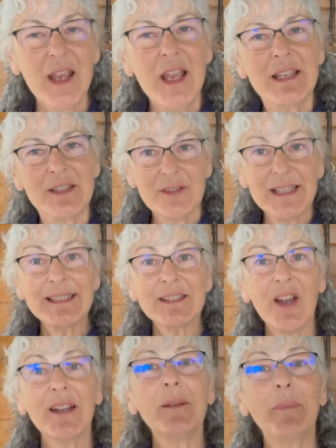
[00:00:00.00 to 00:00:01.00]
So let's
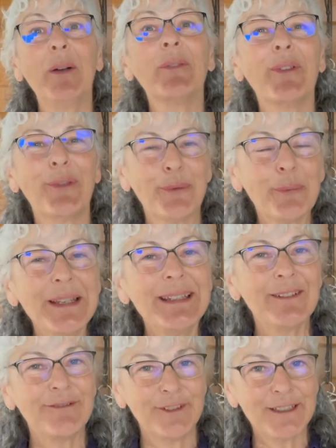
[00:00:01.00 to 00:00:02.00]
talk about the 3
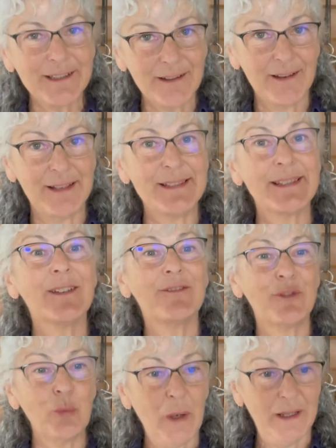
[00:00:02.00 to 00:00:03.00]
different kinds
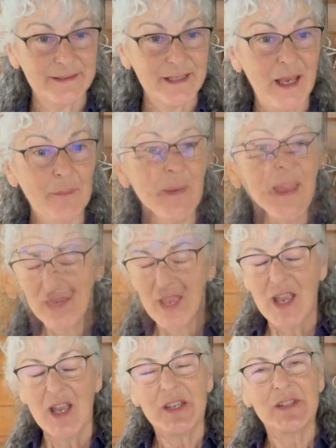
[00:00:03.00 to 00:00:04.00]
of dwell time.
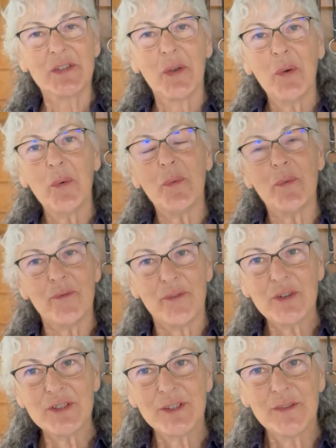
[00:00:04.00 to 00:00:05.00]
So
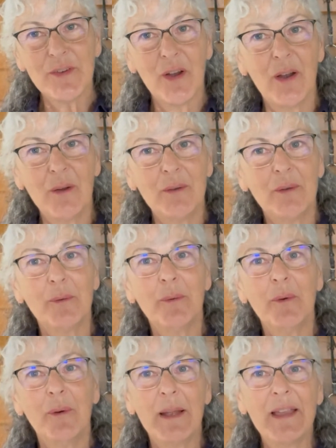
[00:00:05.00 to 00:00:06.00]
first of all,
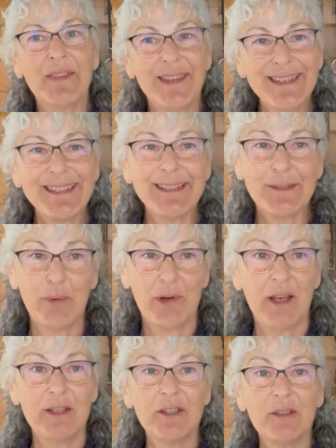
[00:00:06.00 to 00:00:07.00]
and this is what
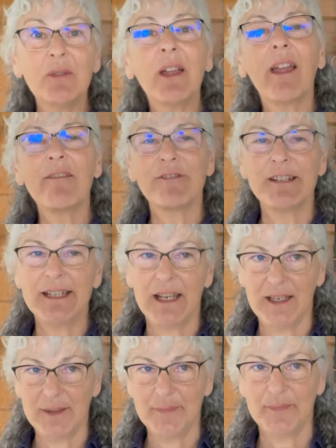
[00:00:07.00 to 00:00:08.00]
I do every
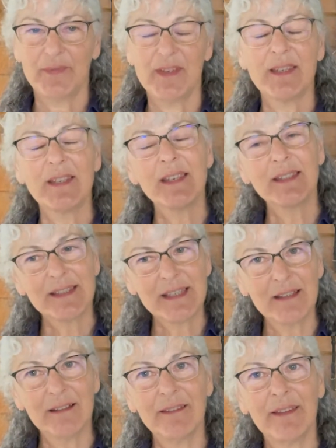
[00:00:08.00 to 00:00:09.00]
day. This is a
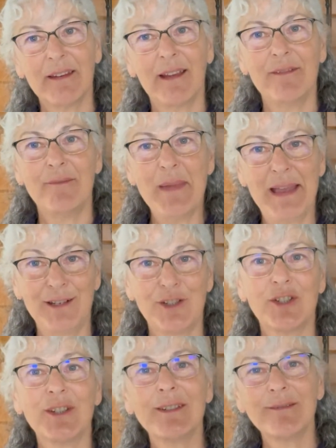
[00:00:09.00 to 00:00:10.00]
skill that I've
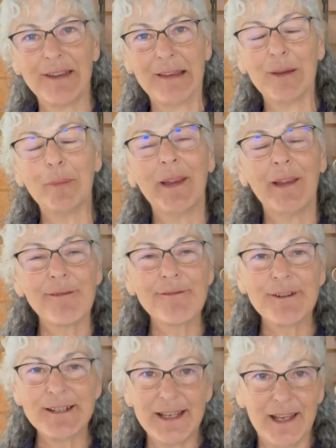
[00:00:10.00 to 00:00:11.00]
managed to develop
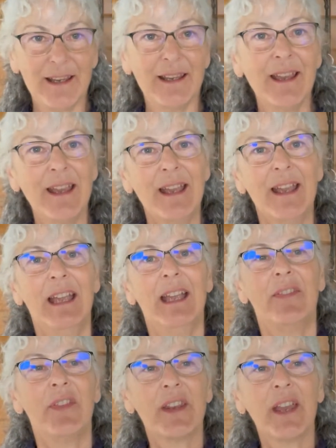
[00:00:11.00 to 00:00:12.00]
every day,
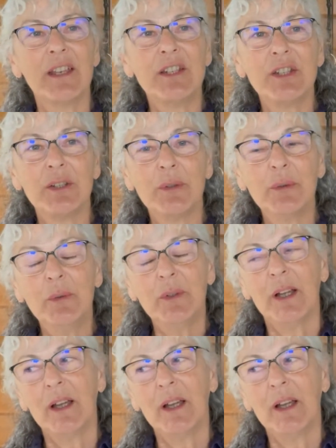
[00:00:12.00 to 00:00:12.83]
that I do